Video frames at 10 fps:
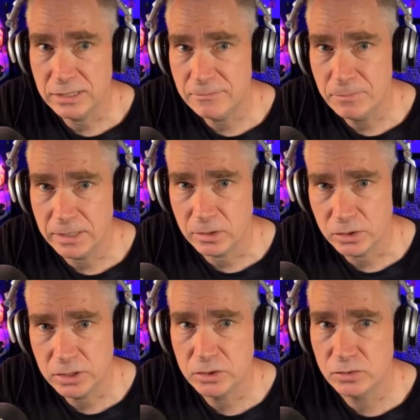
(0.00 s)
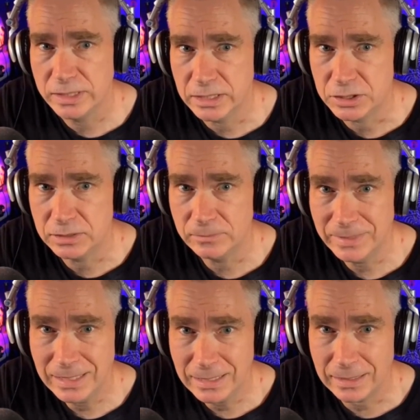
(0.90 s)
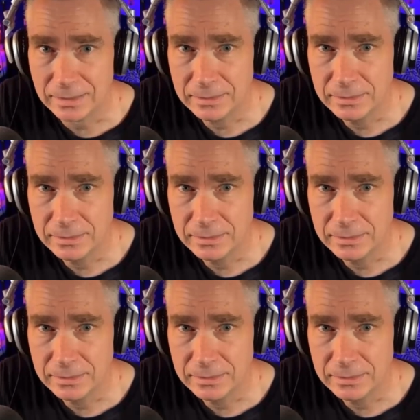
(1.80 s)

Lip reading: compared to traditional media?